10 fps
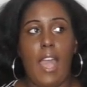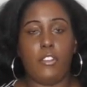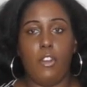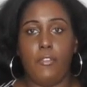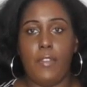I
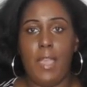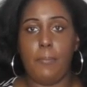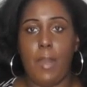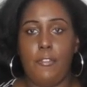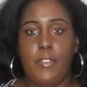got off it,
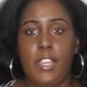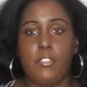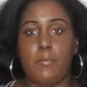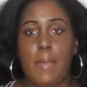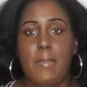but I think it
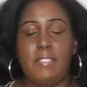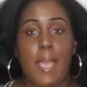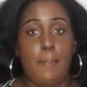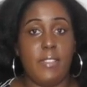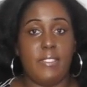was maybe
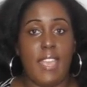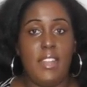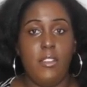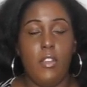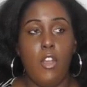ten percent